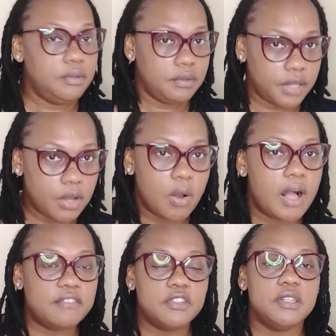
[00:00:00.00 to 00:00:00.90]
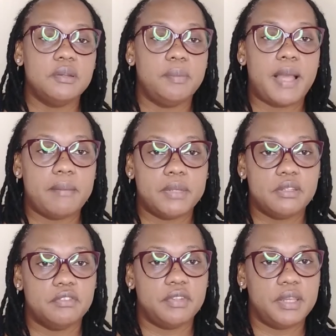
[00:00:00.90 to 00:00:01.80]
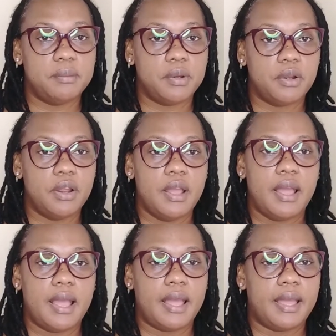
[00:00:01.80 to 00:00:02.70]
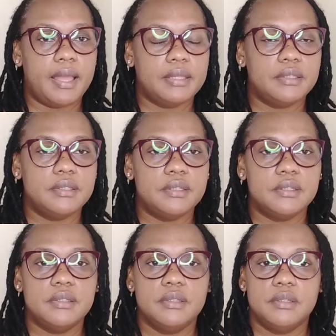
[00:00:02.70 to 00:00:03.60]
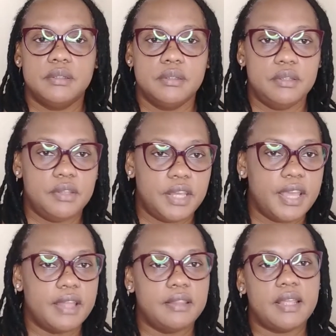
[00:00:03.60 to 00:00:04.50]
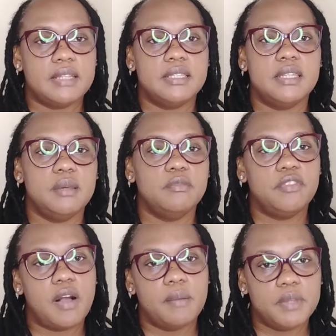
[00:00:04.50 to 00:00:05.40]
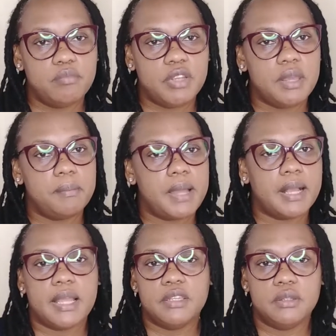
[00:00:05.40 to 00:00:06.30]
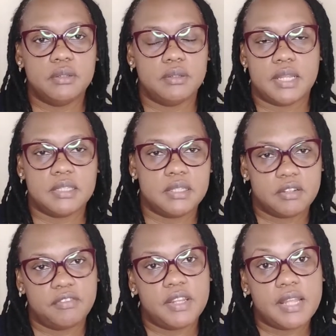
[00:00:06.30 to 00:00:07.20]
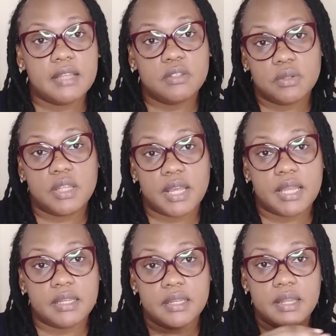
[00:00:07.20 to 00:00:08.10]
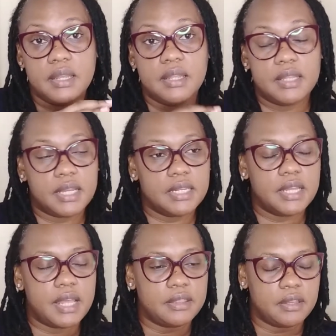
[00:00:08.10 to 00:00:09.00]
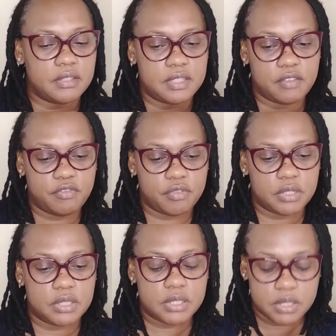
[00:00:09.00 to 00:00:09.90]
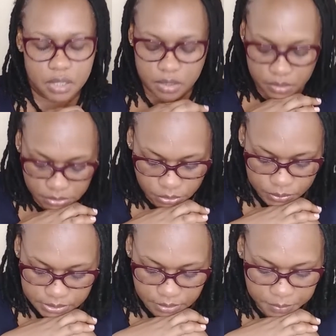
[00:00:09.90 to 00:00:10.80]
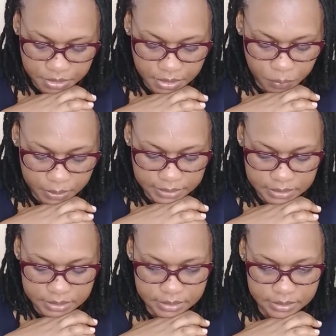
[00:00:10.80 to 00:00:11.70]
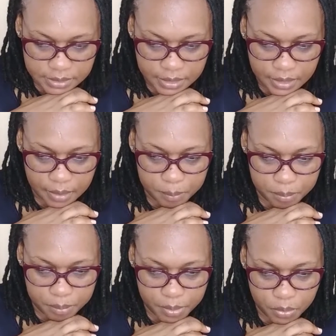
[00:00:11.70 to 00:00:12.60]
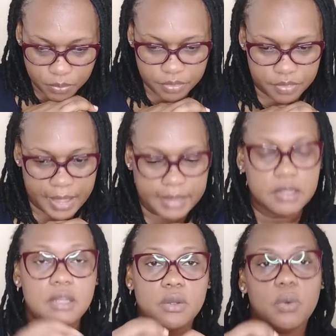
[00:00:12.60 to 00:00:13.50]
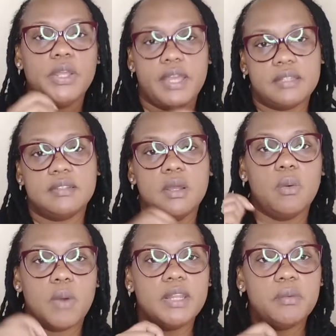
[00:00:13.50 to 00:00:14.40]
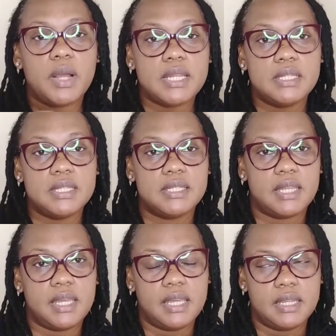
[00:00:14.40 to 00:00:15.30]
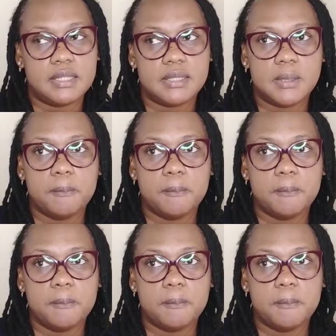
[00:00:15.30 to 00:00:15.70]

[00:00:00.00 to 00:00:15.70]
they go after the Department of Labor, and they get that same form, they bring it back and stuff like that, so they can get their severance. There was something I wanted to say about that. Oh yes, what I wanted to say is,